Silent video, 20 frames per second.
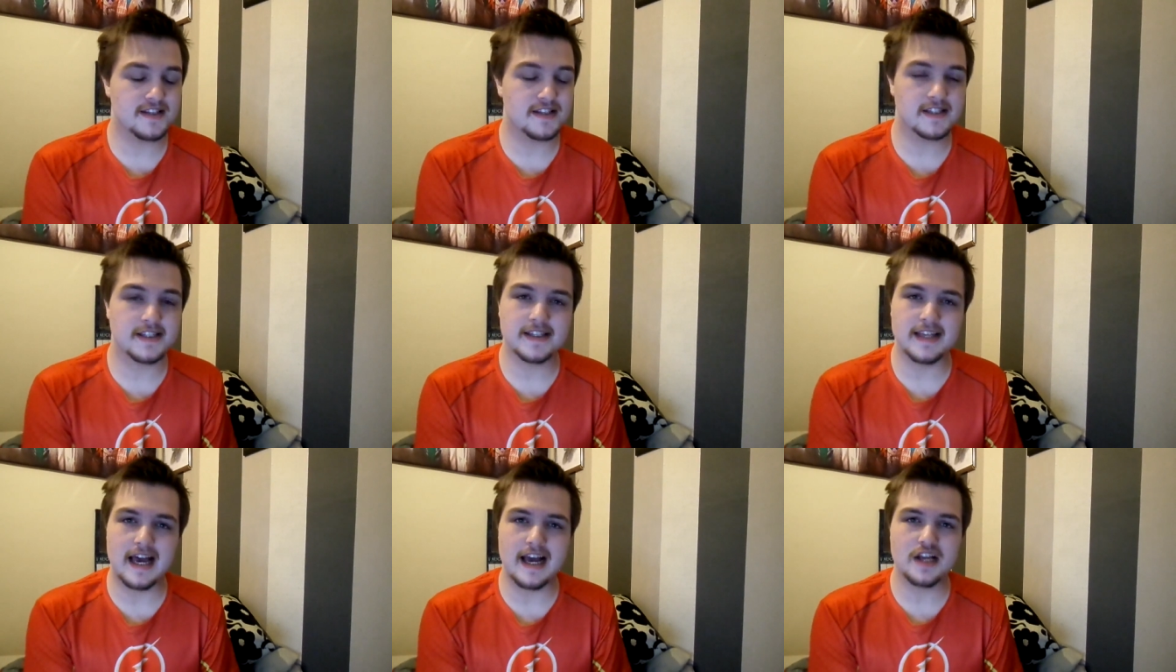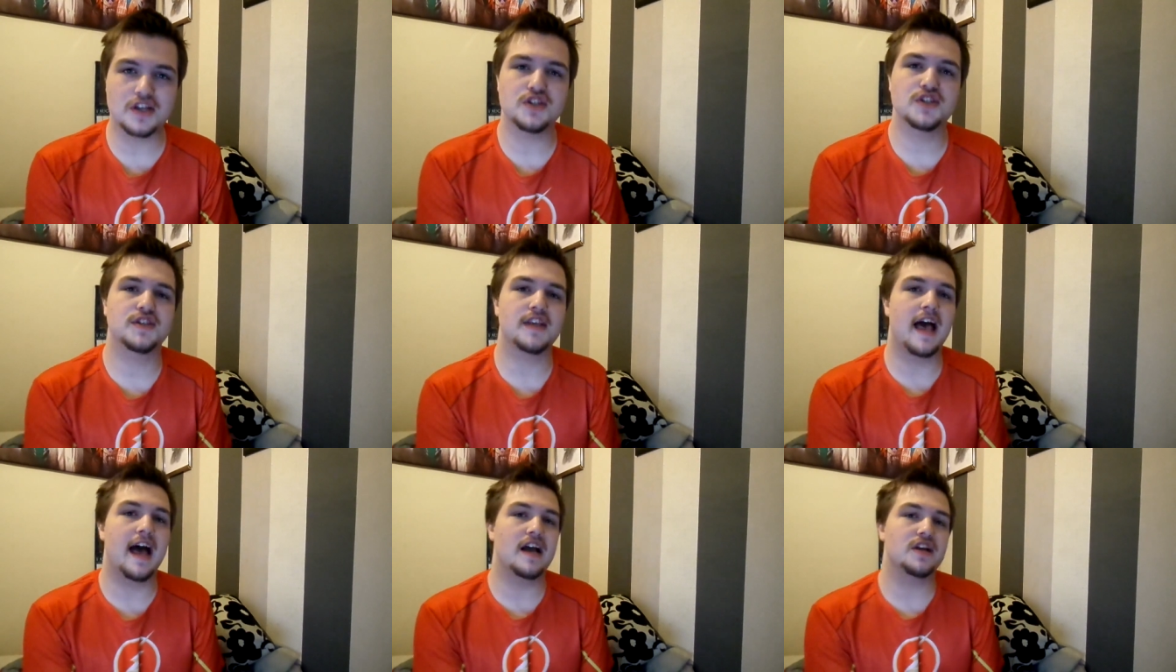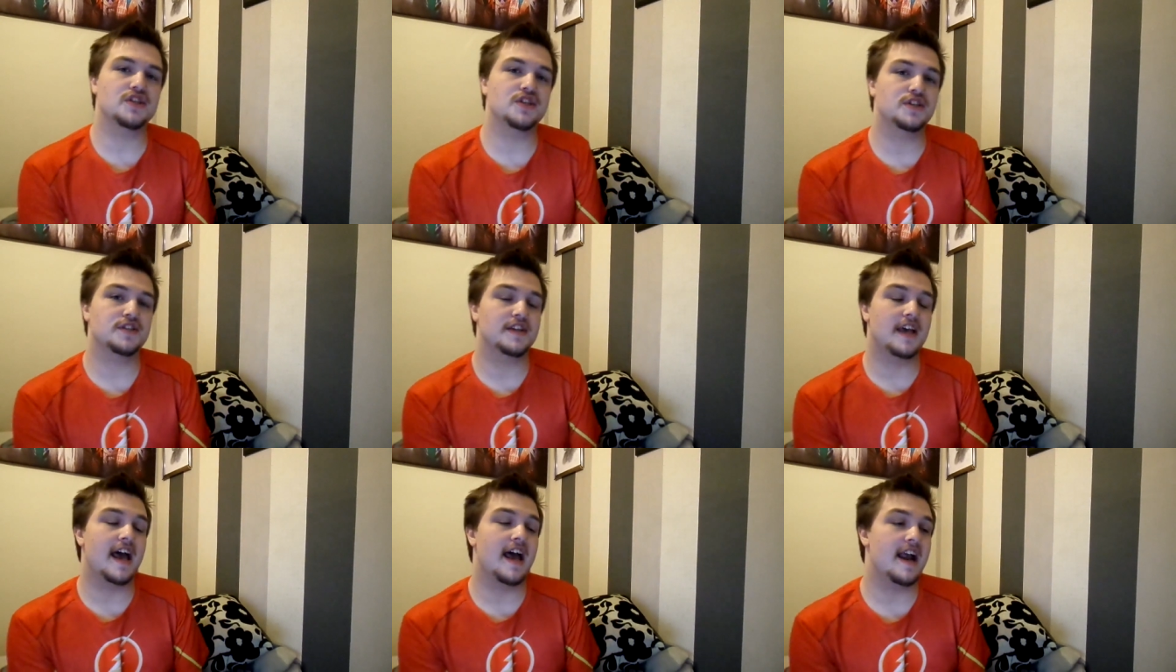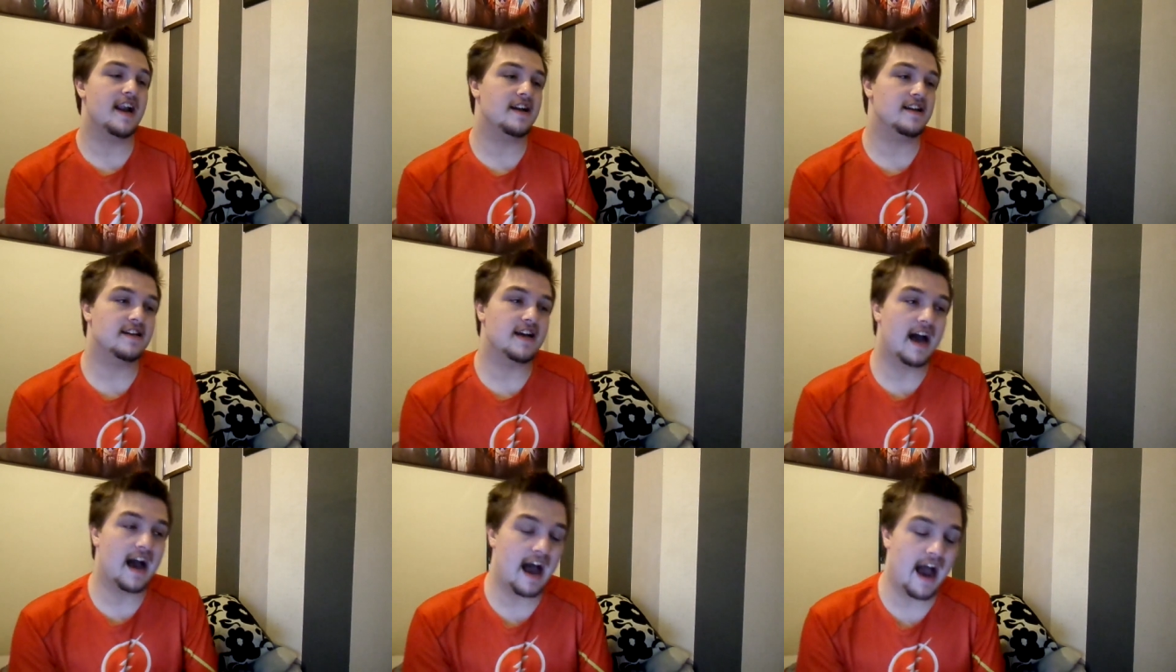This is Ashes, Ashes,
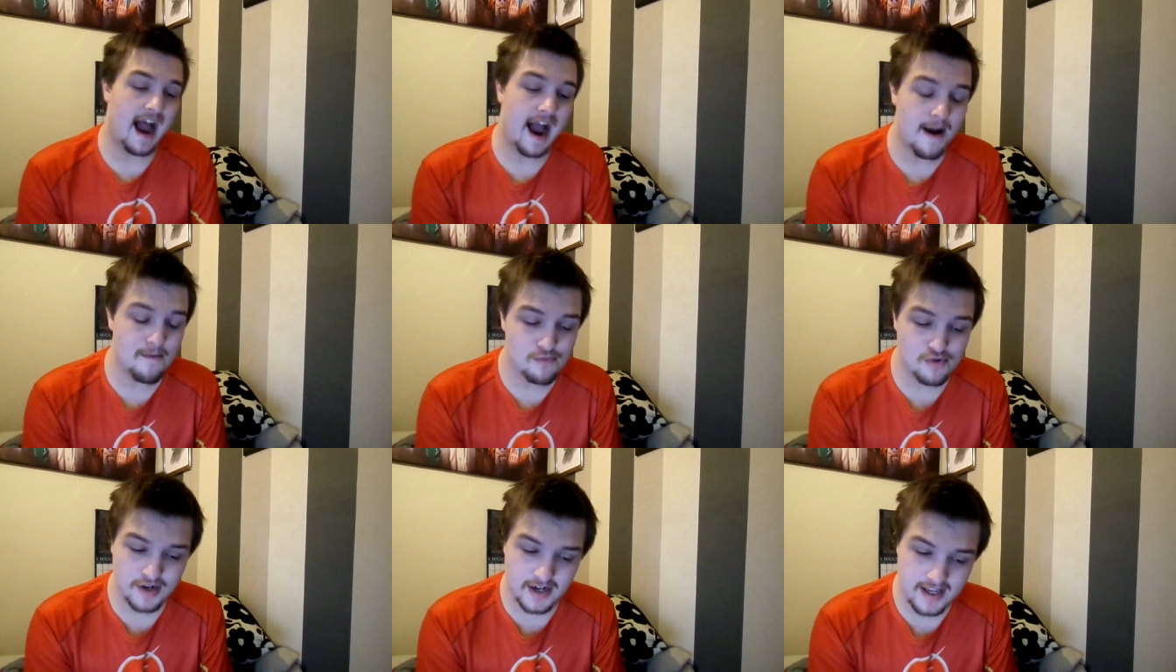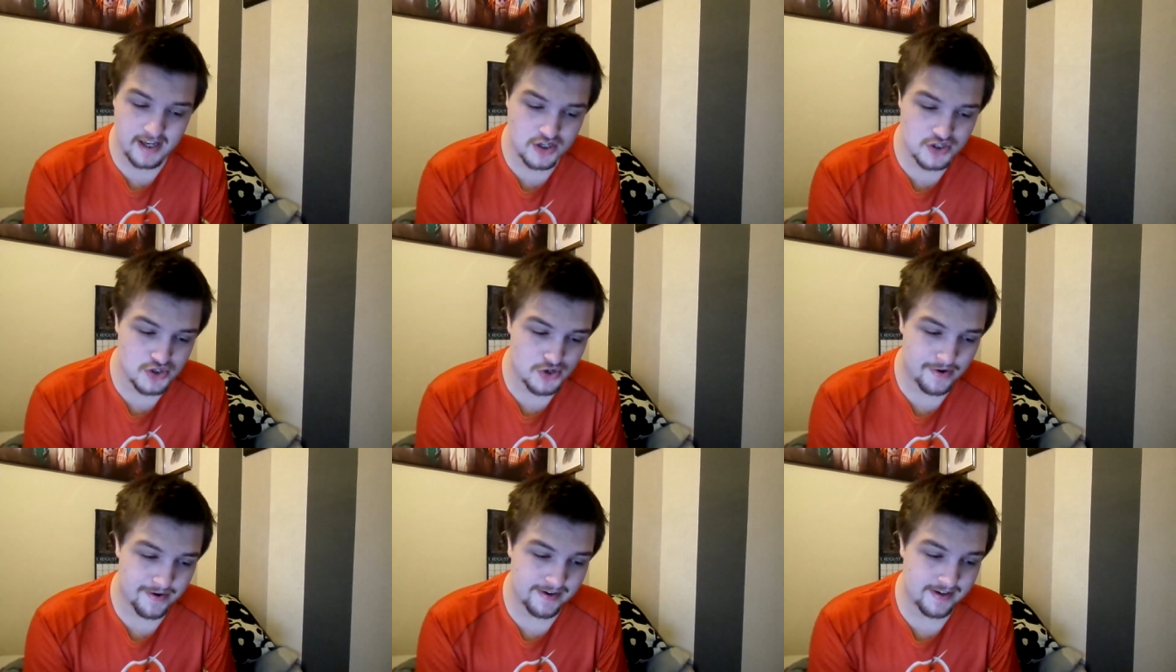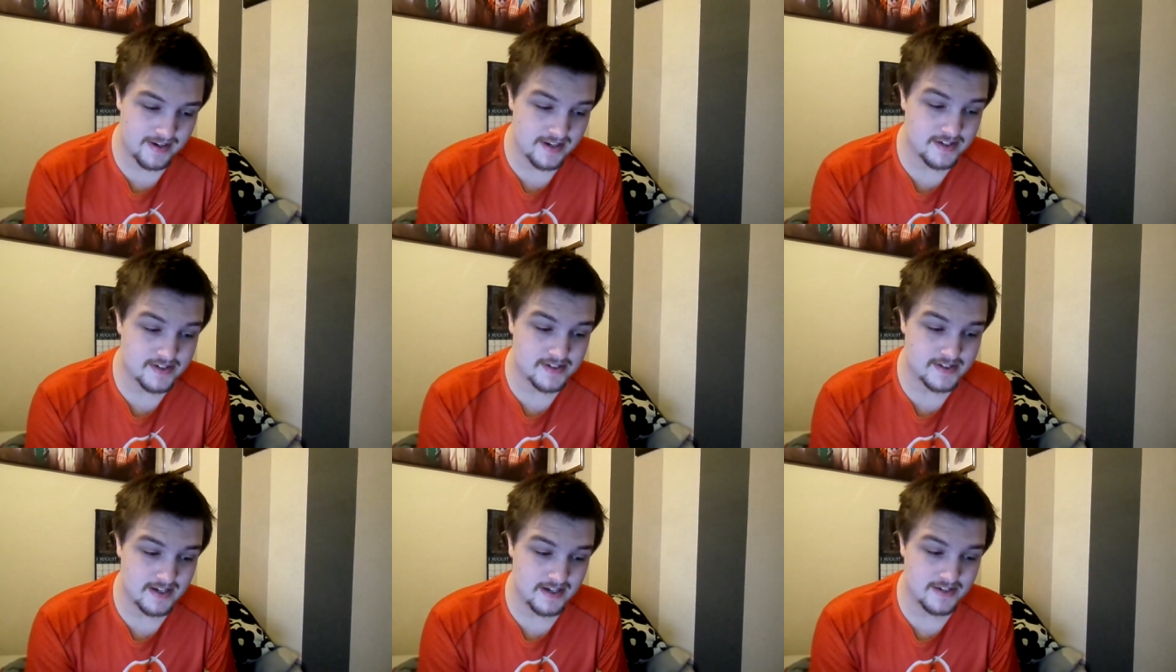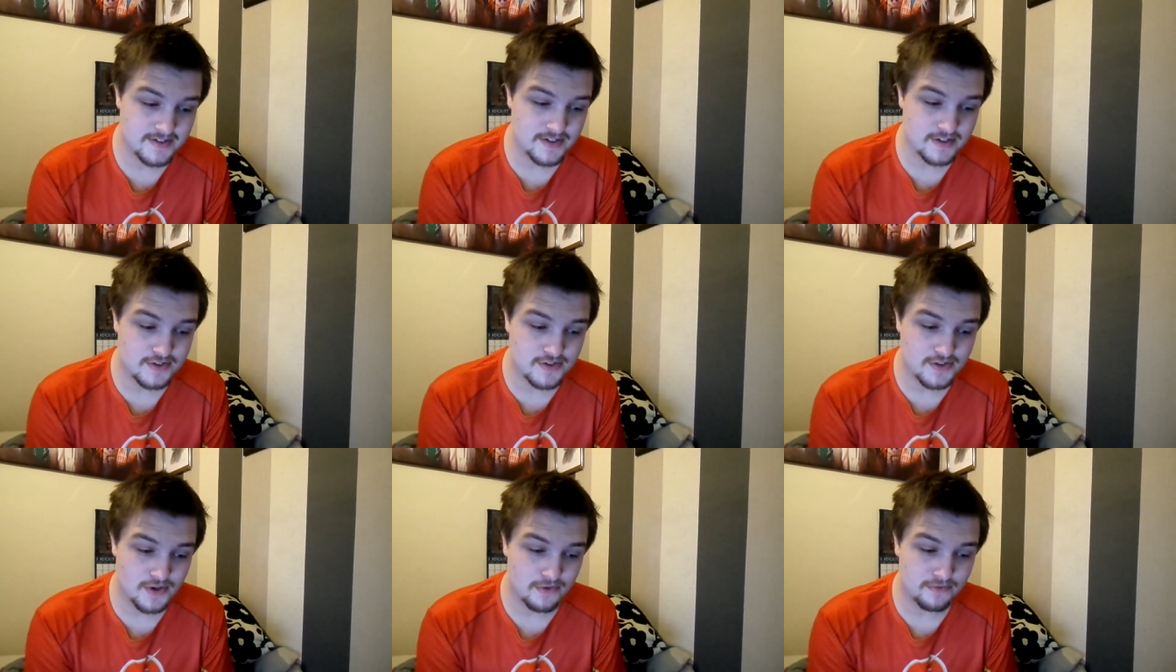and I'm really enjoying this
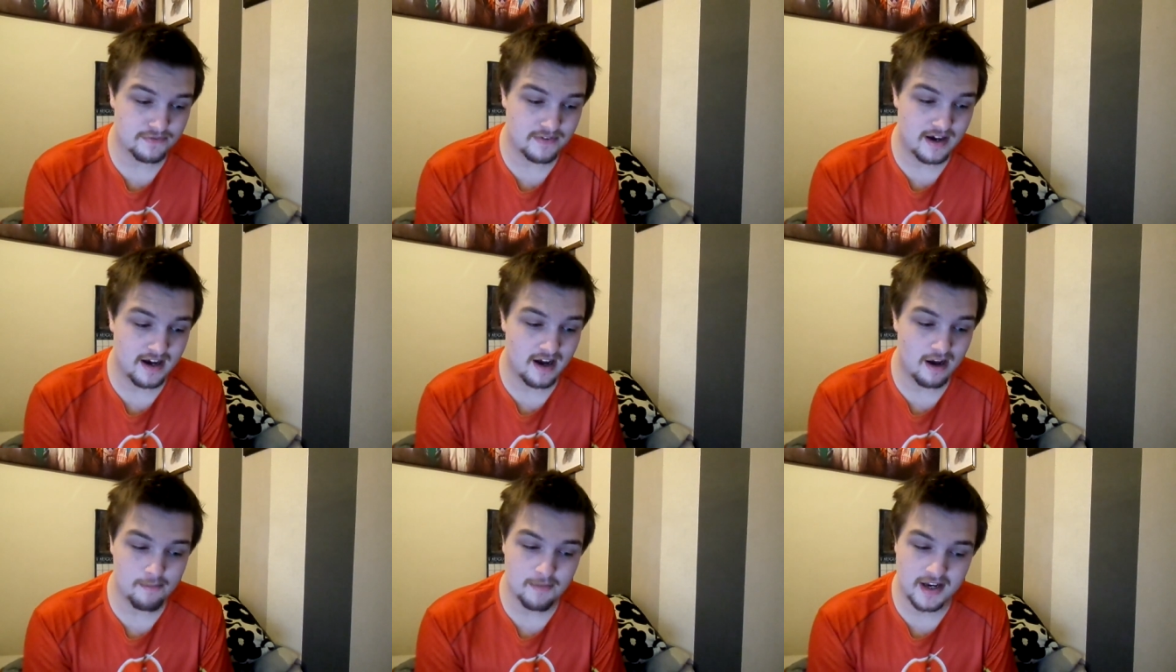season so far.